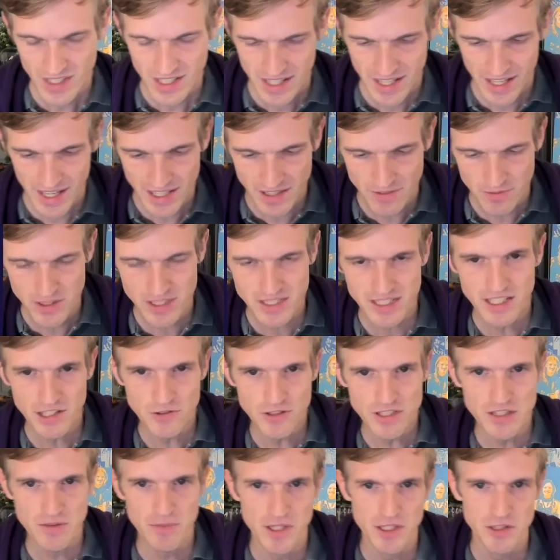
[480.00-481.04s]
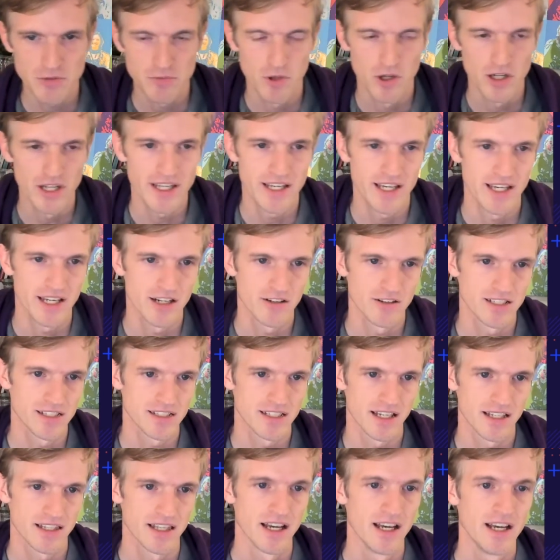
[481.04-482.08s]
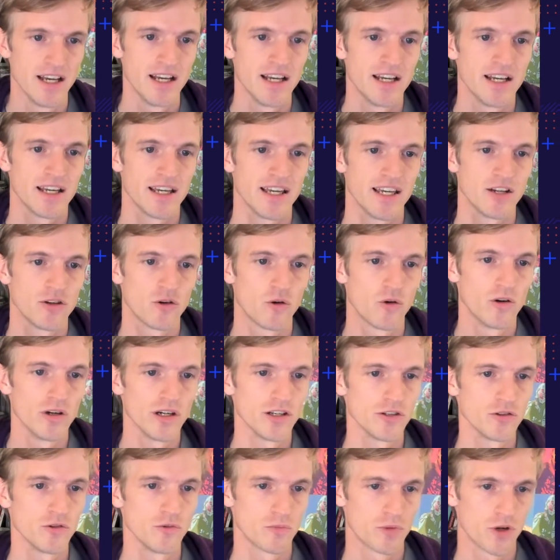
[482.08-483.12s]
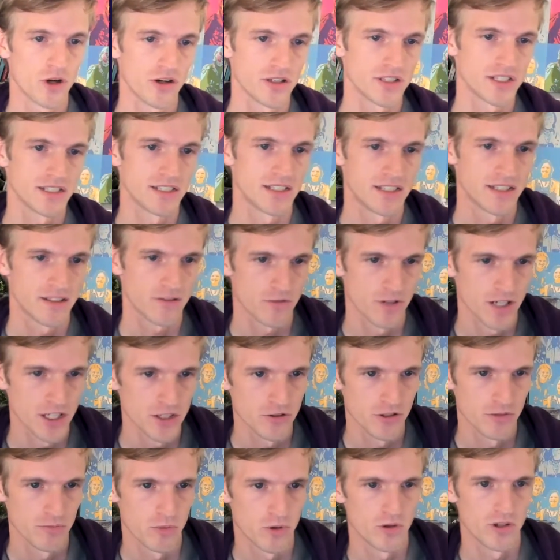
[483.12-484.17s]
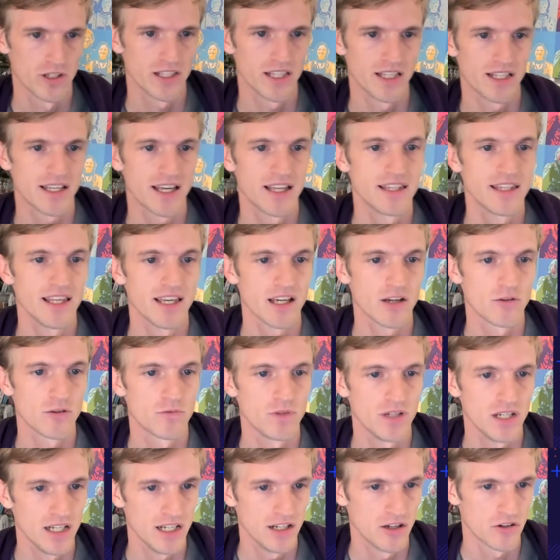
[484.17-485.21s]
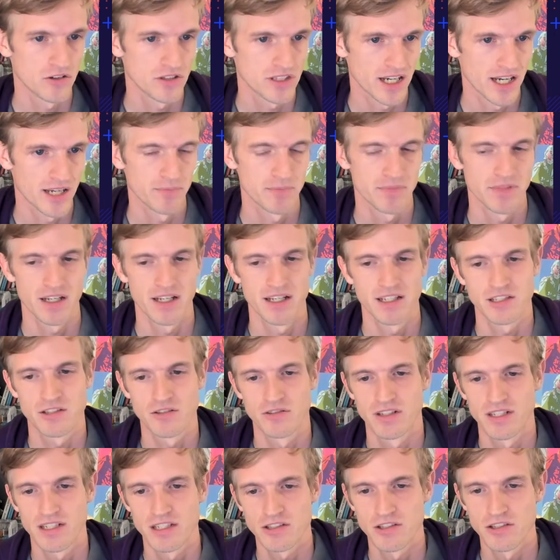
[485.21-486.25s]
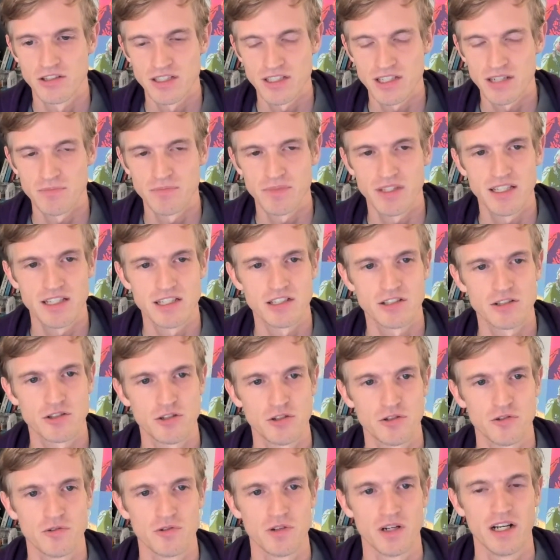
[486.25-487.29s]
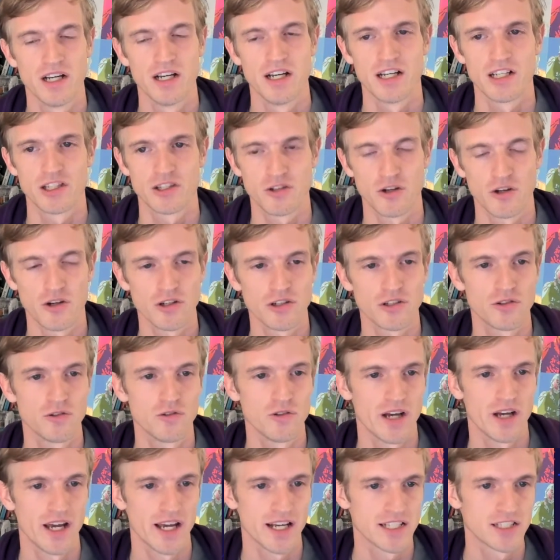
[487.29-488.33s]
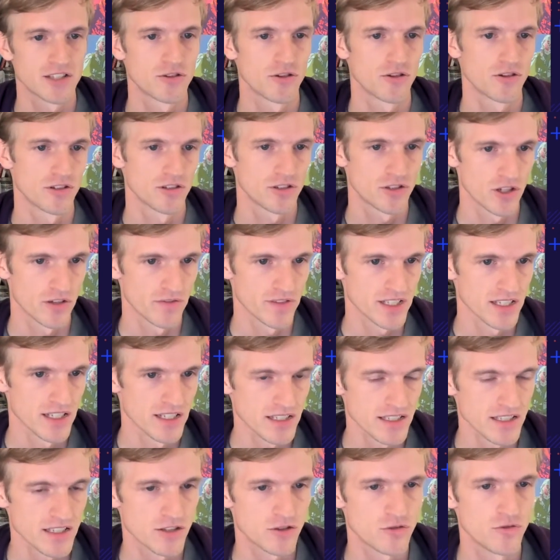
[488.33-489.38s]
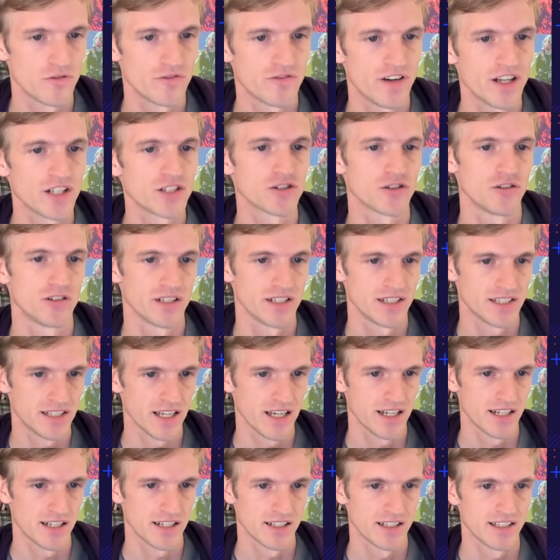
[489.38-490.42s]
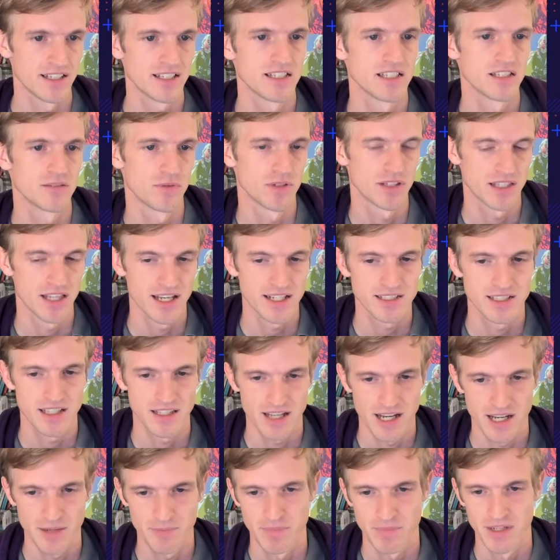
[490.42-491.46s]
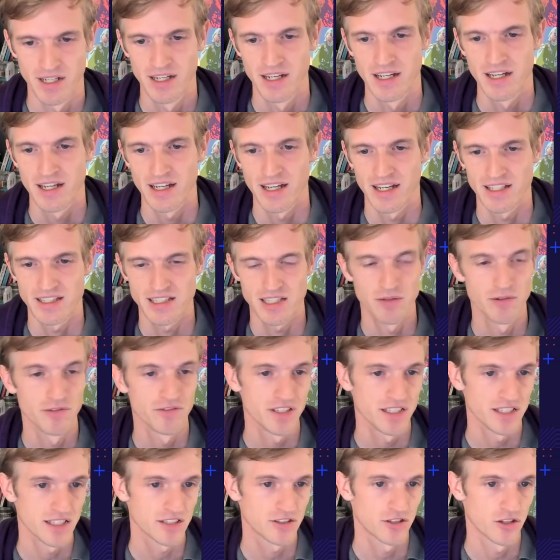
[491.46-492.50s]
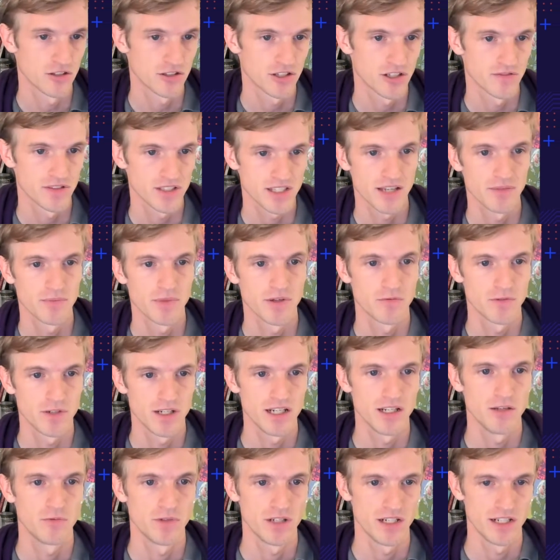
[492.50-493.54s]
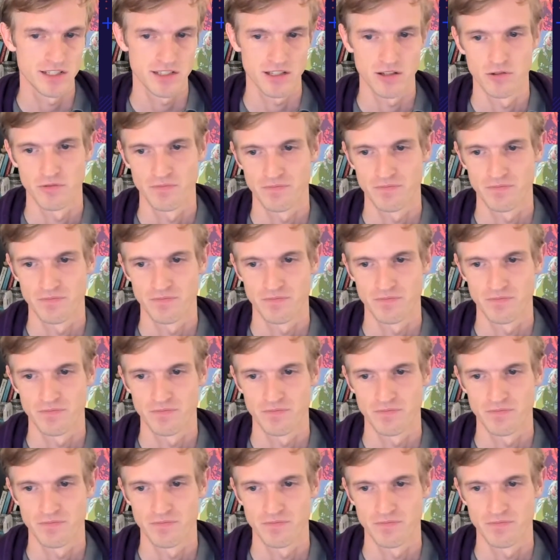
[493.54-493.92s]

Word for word: And what's interesting about Symbolicator is that in order to process this crash report, it can take a really long time. And so this system needs to talk to external services to fetch all this data. And this is what takes the time. And some of these external services can be really, really slow.